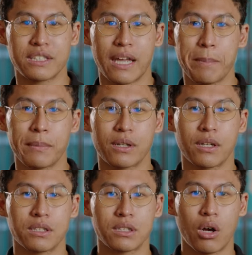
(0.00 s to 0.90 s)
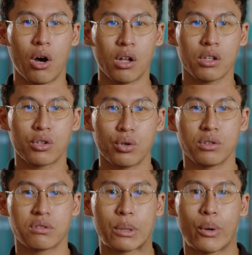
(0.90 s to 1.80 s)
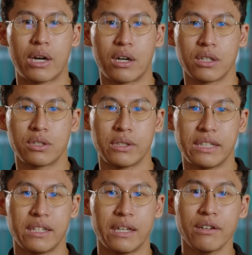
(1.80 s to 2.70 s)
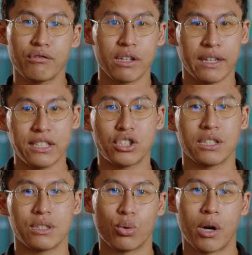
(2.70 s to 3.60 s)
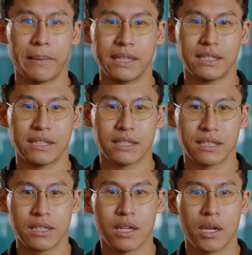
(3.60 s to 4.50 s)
step because all goals require us to eat in relation to our maintenance.